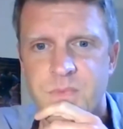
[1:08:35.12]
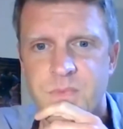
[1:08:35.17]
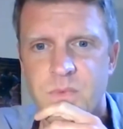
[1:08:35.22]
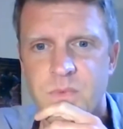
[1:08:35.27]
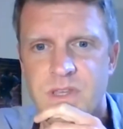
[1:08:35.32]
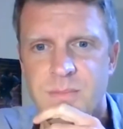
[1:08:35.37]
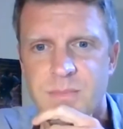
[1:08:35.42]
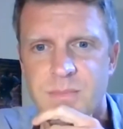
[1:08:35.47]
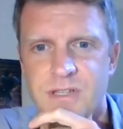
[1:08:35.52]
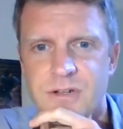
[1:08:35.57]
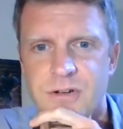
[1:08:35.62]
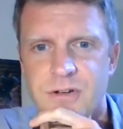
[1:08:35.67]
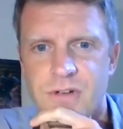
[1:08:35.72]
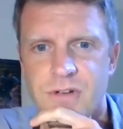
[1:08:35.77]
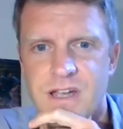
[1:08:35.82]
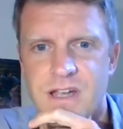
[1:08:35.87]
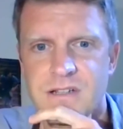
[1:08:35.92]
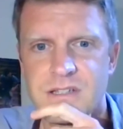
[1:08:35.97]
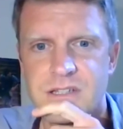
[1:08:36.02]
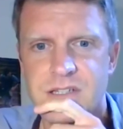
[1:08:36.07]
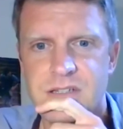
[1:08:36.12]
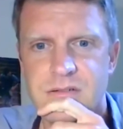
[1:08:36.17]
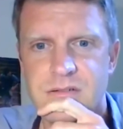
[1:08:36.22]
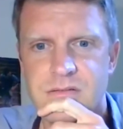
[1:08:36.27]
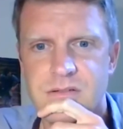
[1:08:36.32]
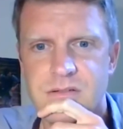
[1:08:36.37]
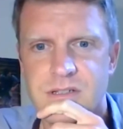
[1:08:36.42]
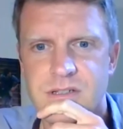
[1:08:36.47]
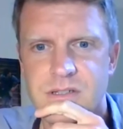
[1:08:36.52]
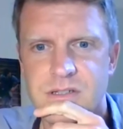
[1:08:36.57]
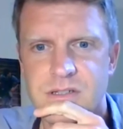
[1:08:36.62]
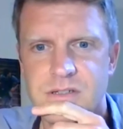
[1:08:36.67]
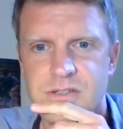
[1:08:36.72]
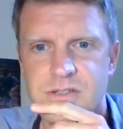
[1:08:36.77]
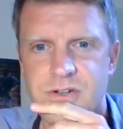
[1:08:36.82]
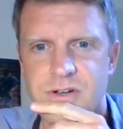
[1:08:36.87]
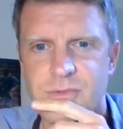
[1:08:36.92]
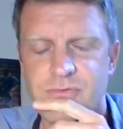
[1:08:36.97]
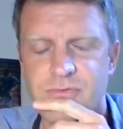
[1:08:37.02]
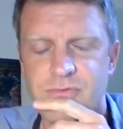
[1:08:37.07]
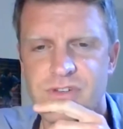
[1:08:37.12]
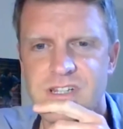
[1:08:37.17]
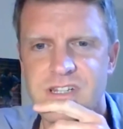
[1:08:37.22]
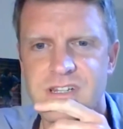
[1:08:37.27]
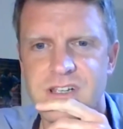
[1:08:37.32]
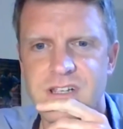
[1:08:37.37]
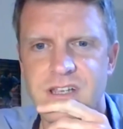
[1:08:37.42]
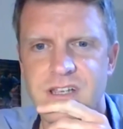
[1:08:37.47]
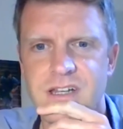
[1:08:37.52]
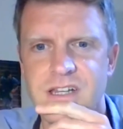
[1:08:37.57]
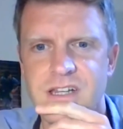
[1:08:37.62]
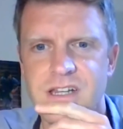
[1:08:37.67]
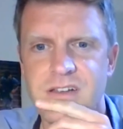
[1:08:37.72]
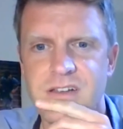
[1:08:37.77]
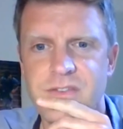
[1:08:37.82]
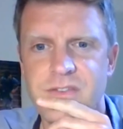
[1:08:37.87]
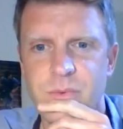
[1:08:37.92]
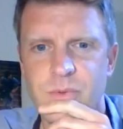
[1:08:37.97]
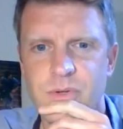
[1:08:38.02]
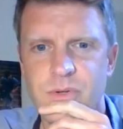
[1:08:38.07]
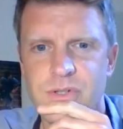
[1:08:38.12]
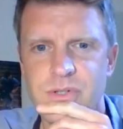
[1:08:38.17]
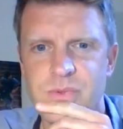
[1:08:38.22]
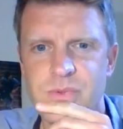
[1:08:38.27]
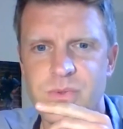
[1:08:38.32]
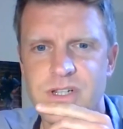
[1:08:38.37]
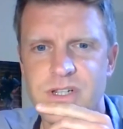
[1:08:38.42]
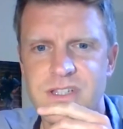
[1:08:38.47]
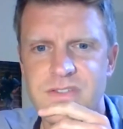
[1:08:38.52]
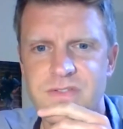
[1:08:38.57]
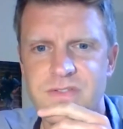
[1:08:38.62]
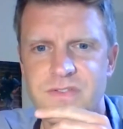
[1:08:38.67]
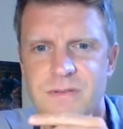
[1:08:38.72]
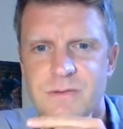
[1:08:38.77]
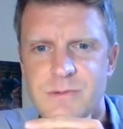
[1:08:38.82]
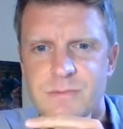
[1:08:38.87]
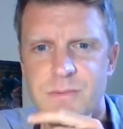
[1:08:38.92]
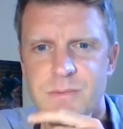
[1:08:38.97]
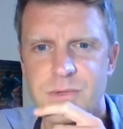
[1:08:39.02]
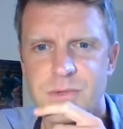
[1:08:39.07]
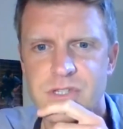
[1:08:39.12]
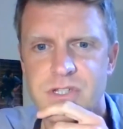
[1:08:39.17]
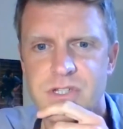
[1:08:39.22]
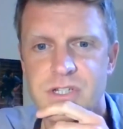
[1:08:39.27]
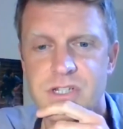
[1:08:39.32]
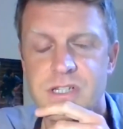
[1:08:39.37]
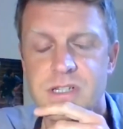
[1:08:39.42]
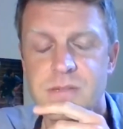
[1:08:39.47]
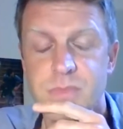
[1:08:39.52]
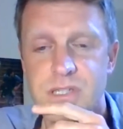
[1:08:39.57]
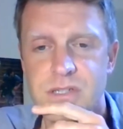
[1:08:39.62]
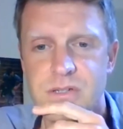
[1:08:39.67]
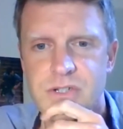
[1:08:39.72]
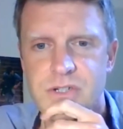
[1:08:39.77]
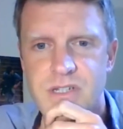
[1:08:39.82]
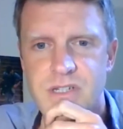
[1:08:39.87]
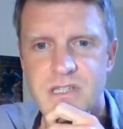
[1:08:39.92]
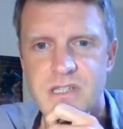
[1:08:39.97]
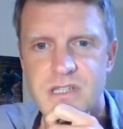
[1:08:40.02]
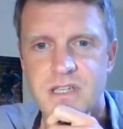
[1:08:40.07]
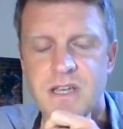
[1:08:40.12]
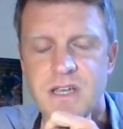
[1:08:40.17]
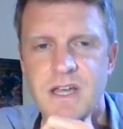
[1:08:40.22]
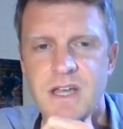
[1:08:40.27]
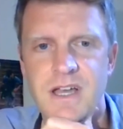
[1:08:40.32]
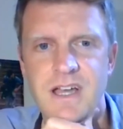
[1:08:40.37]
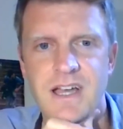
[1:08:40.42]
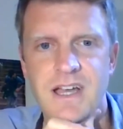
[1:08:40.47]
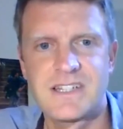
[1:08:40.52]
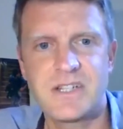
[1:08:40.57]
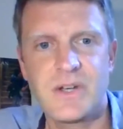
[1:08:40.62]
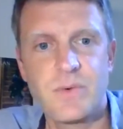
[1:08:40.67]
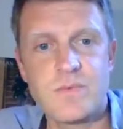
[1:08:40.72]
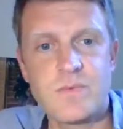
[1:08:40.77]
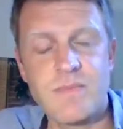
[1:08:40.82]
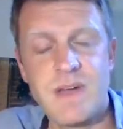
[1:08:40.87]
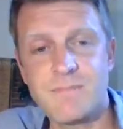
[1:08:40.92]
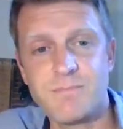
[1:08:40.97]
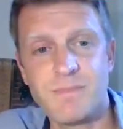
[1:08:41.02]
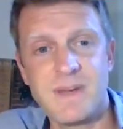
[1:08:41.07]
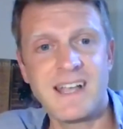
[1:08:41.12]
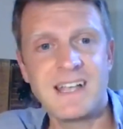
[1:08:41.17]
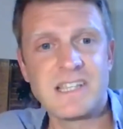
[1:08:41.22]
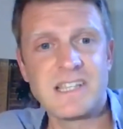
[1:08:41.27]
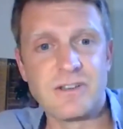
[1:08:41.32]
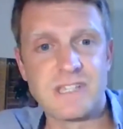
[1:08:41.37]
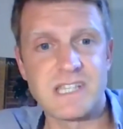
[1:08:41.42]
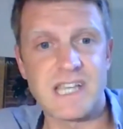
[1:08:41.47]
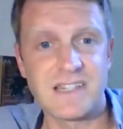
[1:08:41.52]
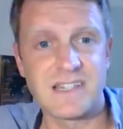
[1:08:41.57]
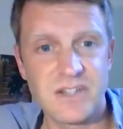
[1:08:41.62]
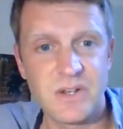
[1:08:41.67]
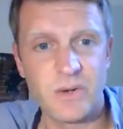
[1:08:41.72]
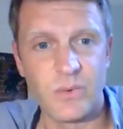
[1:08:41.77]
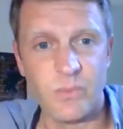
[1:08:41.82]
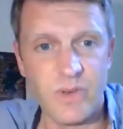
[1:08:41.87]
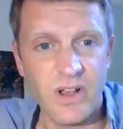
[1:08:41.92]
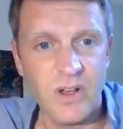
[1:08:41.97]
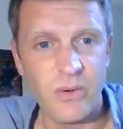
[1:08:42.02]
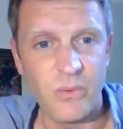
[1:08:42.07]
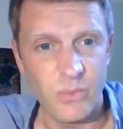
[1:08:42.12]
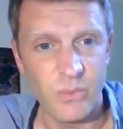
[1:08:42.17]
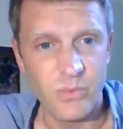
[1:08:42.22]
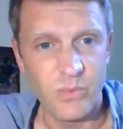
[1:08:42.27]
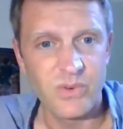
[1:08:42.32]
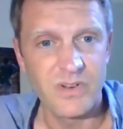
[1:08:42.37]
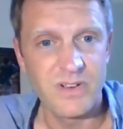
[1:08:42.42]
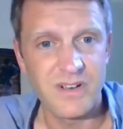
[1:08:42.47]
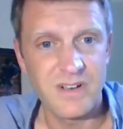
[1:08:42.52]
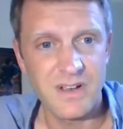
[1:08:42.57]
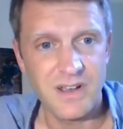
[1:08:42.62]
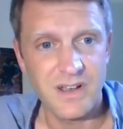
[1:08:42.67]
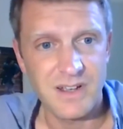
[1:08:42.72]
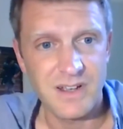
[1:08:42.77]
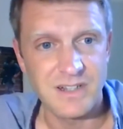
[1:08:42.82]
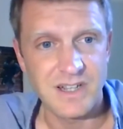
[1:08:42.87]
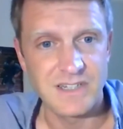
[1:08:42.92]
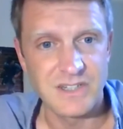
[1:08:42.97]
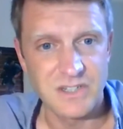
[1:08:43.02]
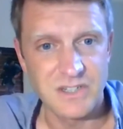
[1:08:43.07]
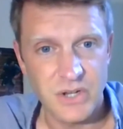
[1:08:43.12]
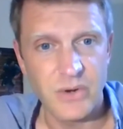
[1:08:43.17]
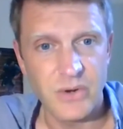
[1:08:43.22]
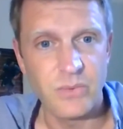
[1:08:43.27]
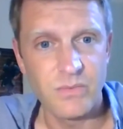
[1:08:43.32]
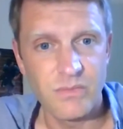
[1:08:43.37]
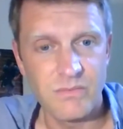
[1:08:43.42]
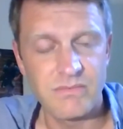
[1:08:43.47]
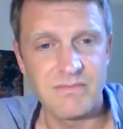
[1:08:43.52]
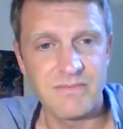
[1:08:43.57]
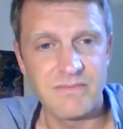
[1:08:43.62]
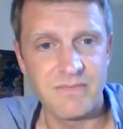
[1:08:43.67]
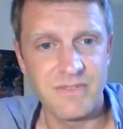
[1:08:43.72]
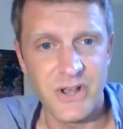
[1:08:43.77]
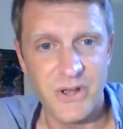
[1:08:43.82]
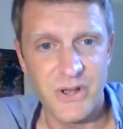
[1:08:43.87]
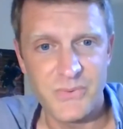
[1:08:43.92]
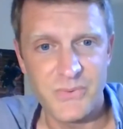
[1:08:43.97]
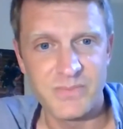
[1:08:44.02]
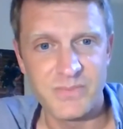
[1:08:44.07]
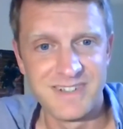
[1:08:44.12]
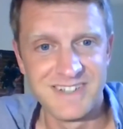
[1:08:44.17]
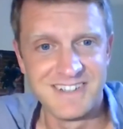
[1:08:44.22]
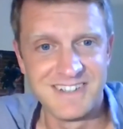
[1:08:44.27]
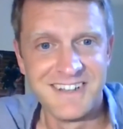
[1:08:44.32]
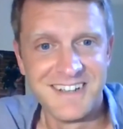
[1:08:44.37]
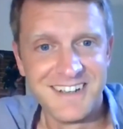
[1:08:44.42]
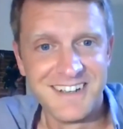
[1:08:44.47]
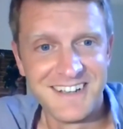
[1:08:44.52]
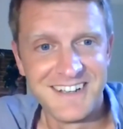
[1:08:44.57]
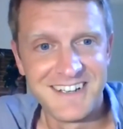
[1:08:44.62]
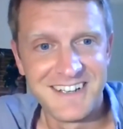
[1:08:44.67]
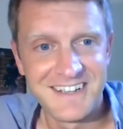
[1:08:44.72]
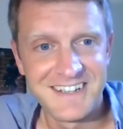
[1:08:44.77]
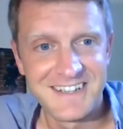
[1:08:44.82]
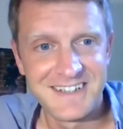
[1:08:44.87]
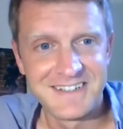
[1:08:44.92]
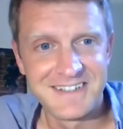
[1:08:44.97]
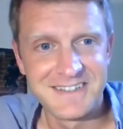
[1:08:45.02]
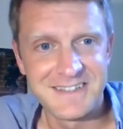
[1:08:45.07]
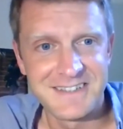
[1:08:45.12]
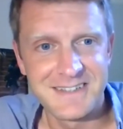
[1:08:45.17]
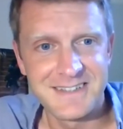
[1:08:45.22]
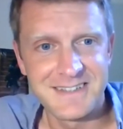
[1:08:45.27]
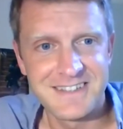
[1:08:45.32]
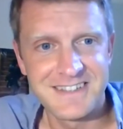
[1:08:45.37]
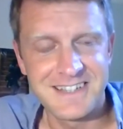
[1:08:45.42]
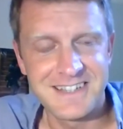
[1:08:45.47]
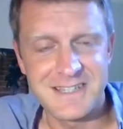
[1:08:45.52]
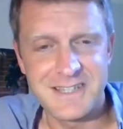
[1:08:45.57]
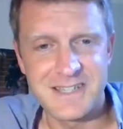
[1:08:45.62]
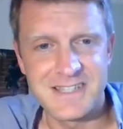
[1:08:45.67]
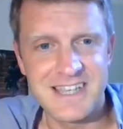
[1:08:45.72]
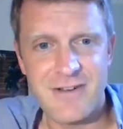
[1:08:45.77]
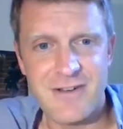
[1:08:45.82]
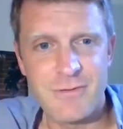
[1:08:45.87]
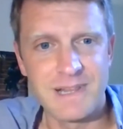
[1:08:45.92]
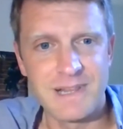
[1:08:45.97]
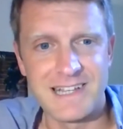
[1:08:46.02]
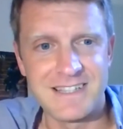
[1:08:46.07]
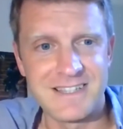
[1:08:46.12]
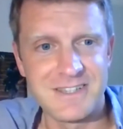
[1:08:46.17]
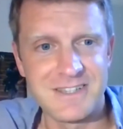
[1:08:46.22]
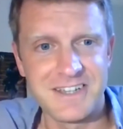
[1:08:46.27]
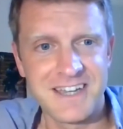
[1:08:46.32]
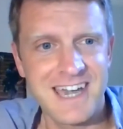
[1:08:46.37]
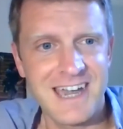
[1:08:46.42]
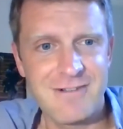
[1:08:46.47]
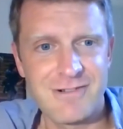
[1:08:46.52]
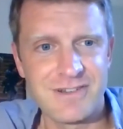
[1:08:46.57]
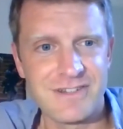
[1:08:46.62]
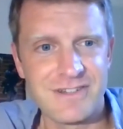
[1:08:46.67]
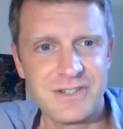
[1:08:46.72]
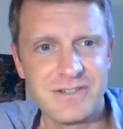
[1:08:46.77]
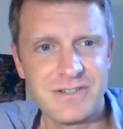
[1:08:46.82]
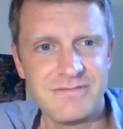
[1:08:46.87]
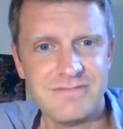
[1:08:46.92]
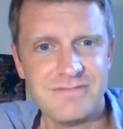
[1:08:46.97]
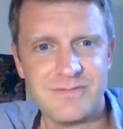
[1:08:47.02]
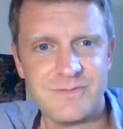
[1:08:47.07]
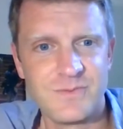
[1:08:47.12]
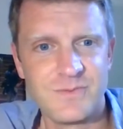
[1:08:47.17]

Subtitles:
that be correct? And sorry, I'm just reading it again. And if it was, would his films be misogynistic? My answer is I don't know. I don't know. That's a terrible answer. Karen, do you?